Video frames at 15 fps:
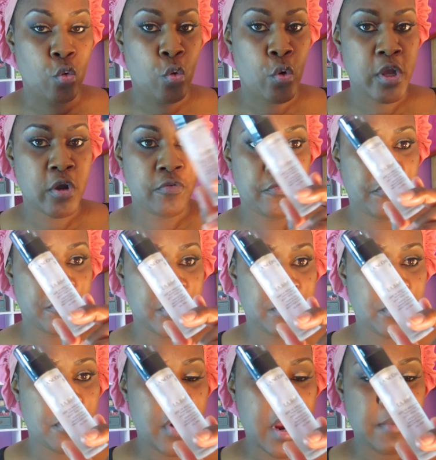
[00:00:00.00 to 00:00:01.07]
oil-free
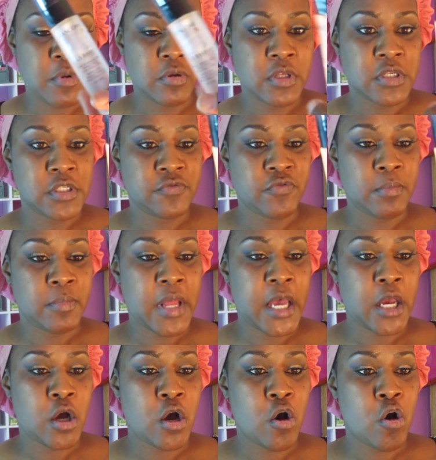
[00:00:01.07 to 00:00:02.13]
primer. This is from
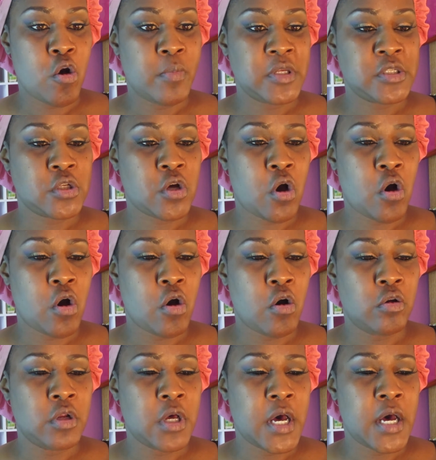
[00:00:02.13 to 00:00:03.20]
Lancome. It's
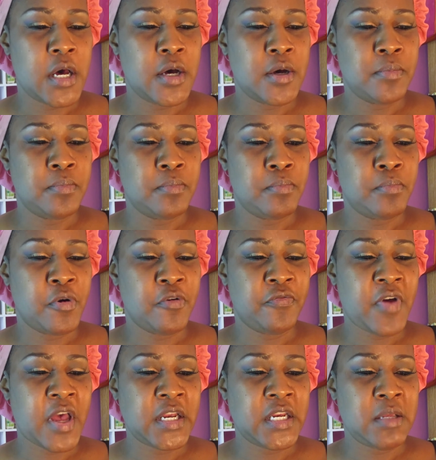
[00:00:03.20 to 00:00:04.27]
called
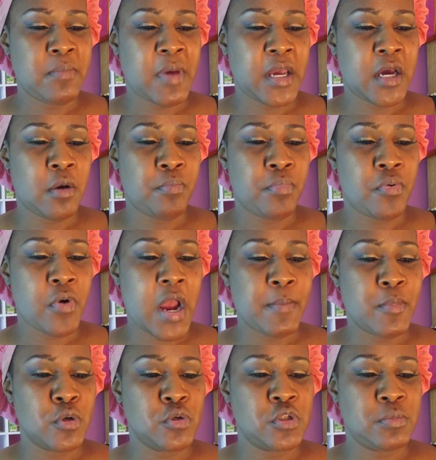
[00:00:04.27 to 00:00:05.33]
Perfecting Makeup
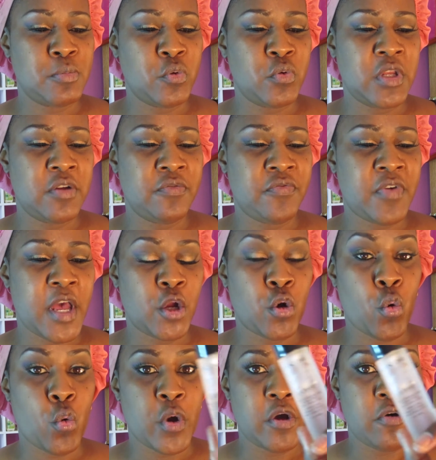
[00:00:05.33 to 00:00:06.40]
Primer, Smoothing Effect
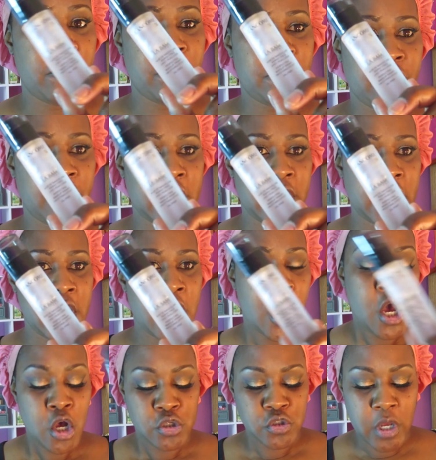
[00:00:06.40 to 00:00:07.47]
Oil-Free.
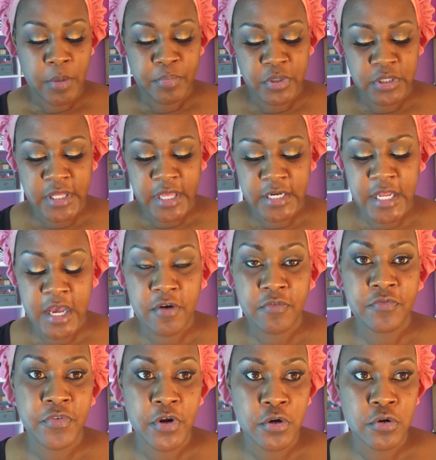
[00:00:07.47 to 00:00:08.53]
So I put that down
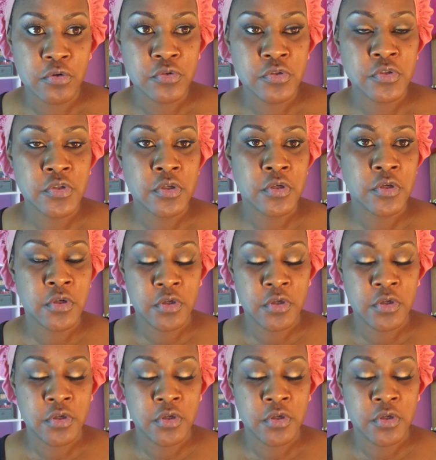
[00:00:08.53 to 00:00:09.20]
first.